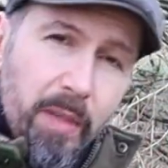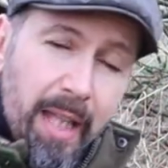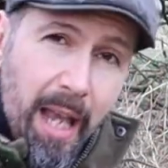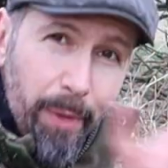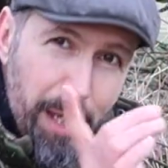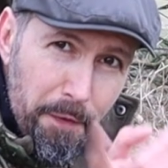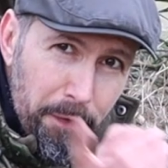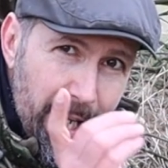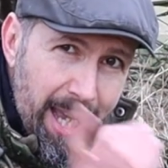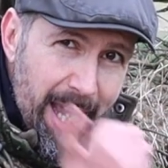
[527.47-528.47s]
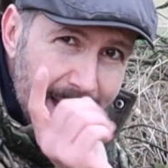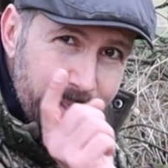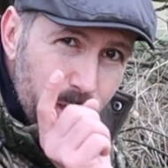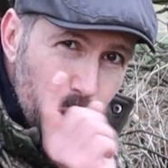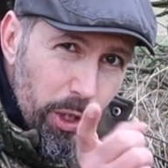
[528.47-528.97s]
Now if I had
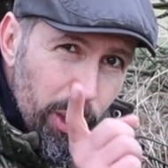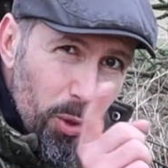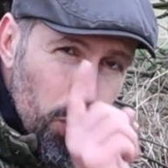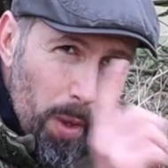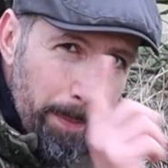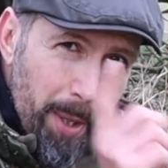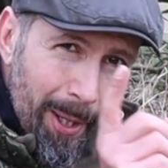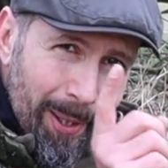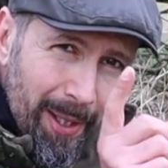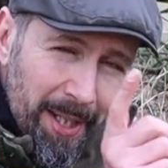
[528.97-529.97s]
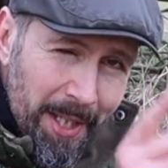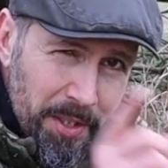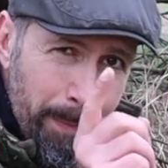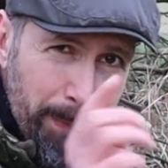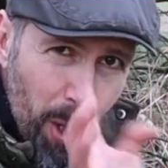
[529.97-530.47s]
to choose one more, and as
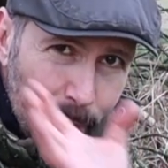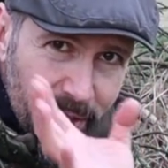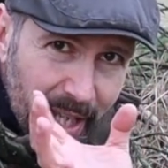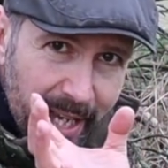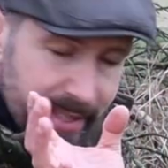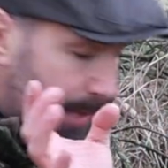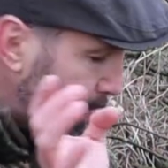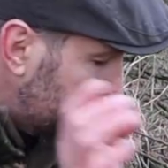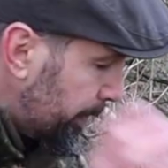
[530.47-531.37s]
a bonus item,